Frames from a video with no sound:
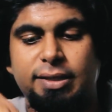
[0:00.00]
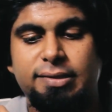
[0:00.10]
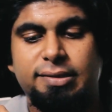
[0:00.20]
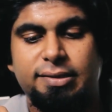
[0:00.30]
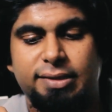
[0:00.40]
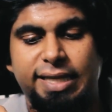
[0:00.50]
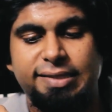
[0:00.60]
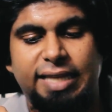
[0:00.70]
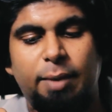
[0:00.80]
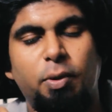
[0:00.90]

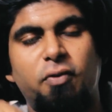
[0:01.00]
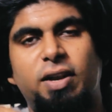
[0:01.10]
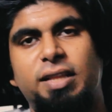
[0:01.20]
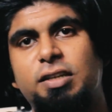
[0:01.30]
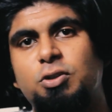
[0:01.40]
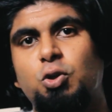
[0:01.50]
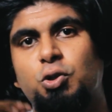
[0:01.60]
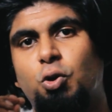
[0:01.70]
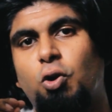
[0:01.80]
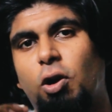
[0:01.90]
these type of leather
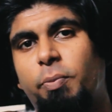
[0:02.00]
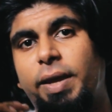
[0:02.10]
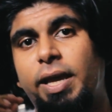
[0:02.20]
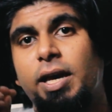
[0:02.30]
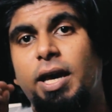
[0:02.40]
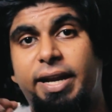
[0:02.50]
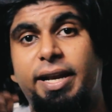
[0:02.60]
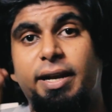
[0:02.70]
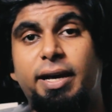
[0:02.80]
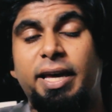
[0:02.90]
shoes should not be
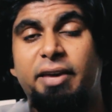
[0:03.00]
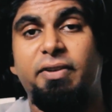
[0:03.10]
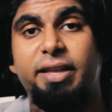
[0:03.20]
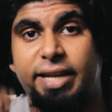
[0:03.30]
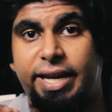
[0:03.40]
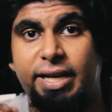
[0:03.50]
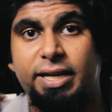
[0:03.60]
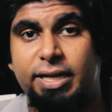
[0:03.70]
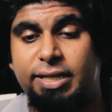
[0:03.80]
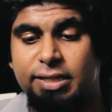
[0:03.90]
weared in a heavy
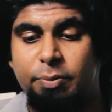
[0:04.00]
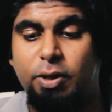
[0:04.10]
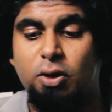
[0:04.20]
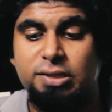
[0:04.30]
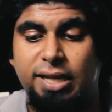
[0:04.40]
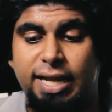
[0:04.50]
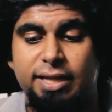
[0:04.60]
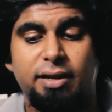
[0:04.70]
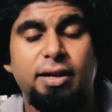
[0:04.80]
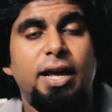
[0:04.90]
rain condition, because the
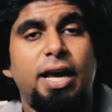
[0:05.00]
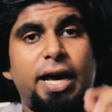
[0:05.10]
leather